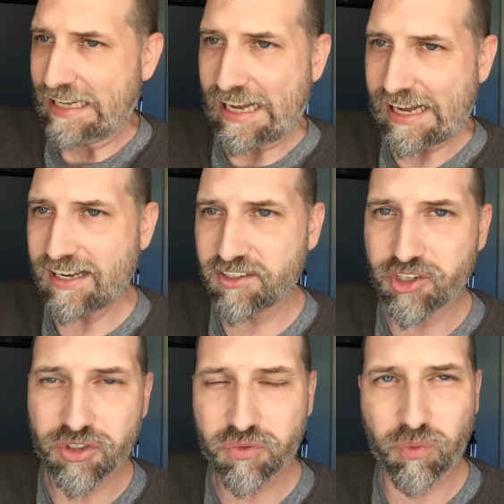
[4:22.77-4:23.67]
I
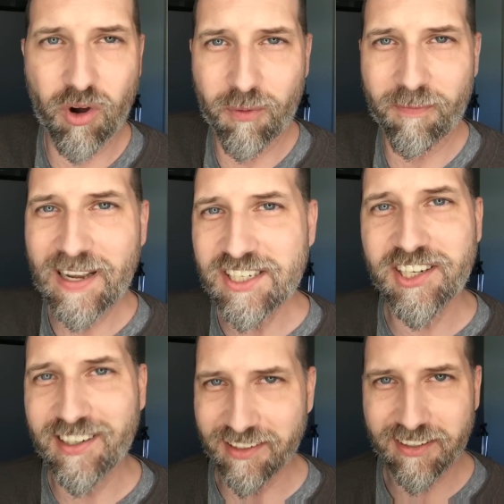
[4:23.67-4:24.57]
just won't
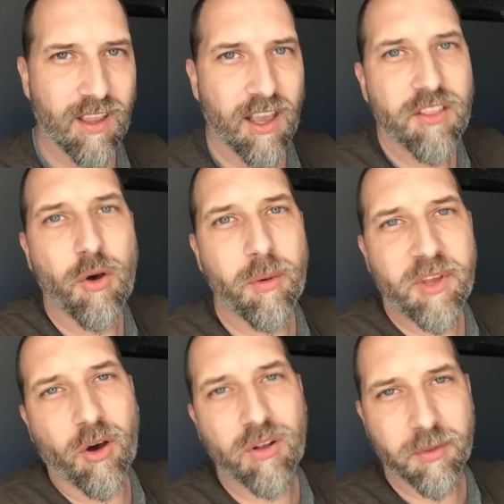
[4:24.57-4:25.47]
mention it. And lo and
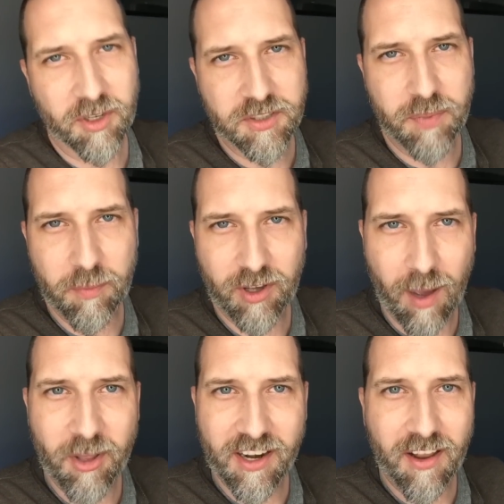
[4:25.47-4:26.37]
behold, a bunch of people
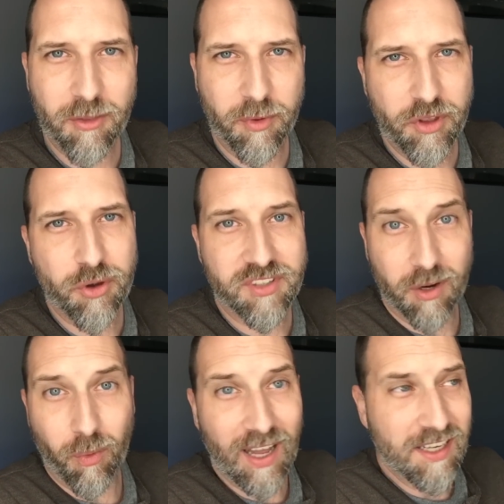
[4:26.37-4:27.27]
commented on the review and
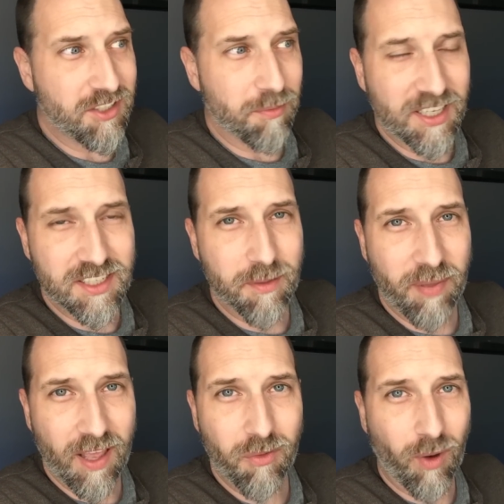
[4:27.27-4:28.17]
said, why didn't you mention the
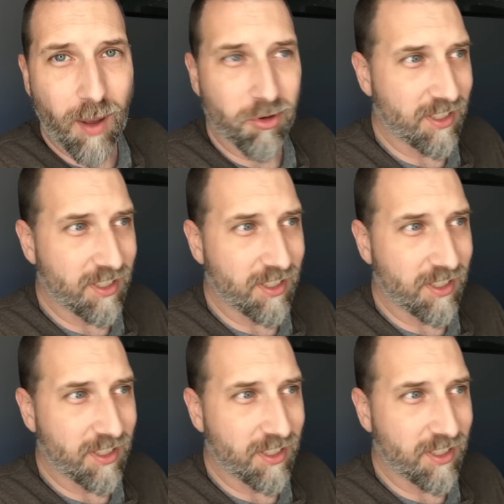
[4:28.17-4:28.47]
pen wobble?